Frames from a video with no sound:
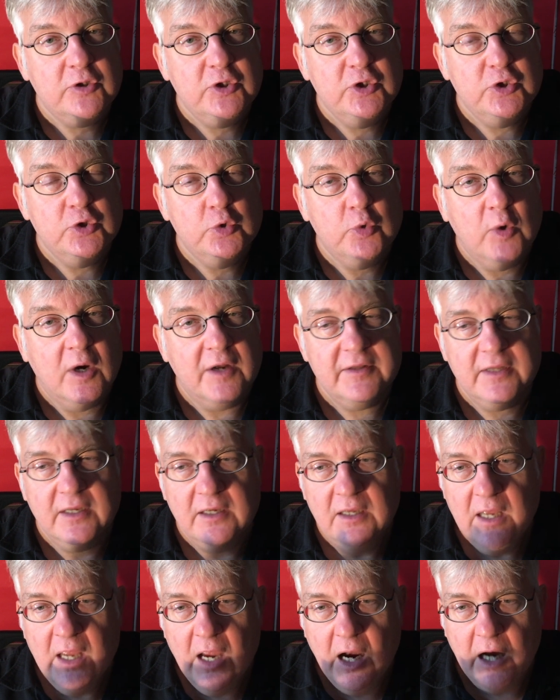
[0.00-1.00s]
you, on the
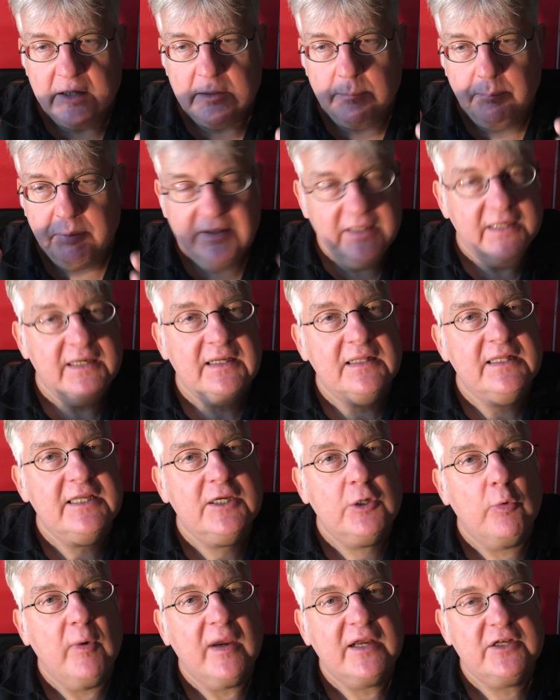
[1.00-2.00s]
politically
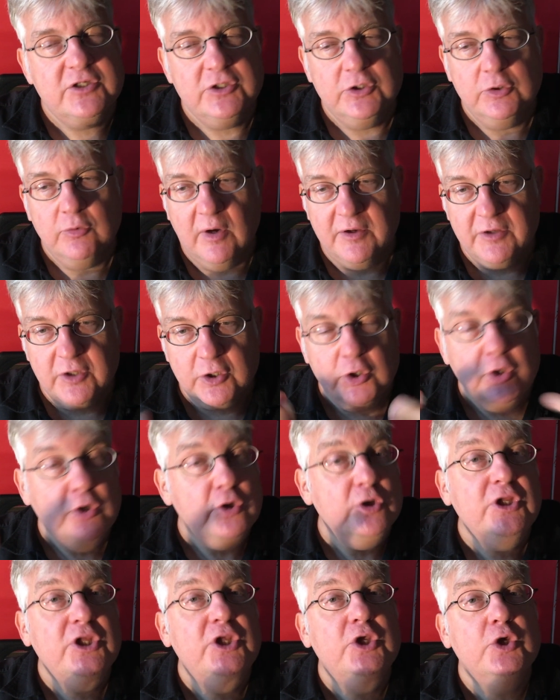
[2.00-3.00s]
correct you, on the
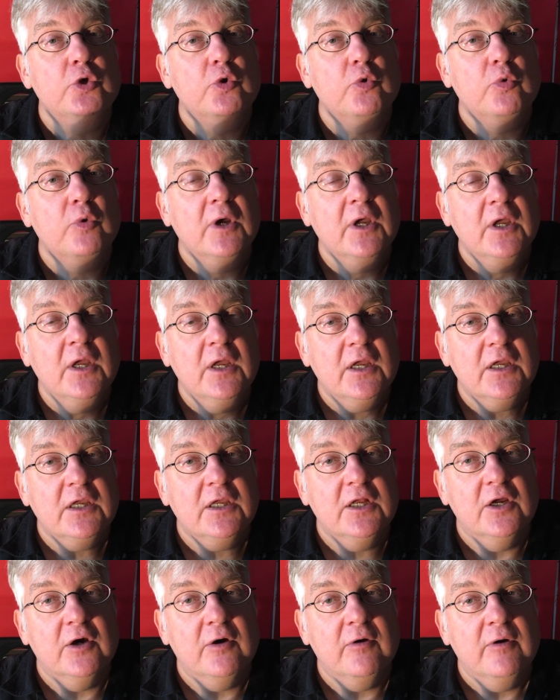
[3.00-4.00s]
good you.
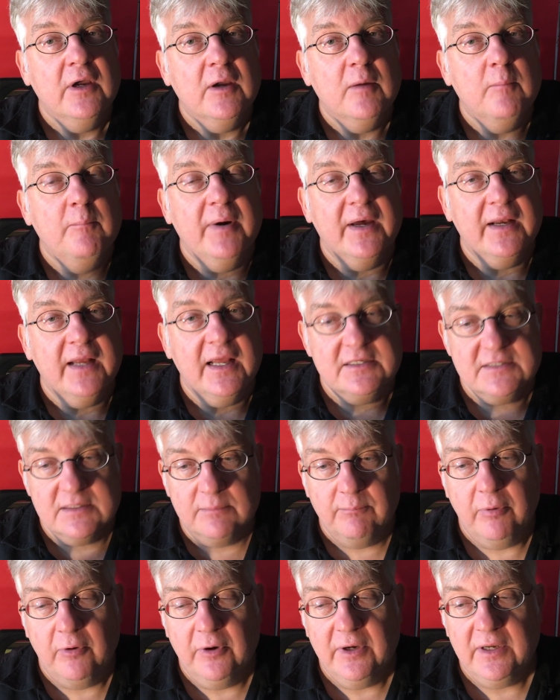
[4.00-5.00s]
But at
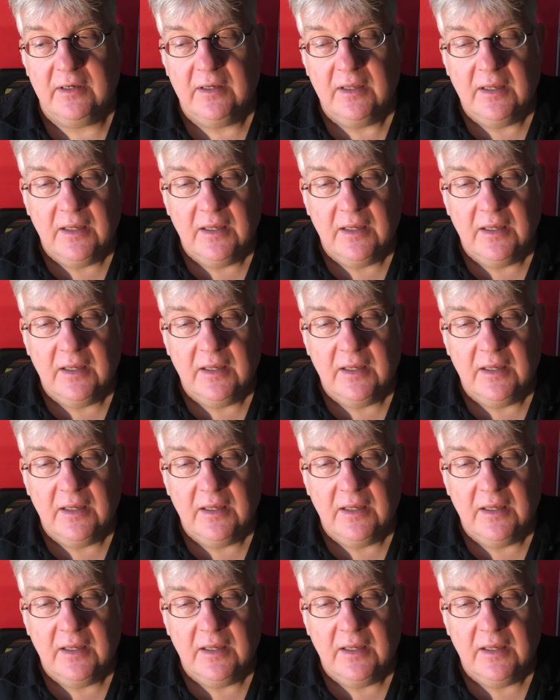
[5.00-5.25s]
some point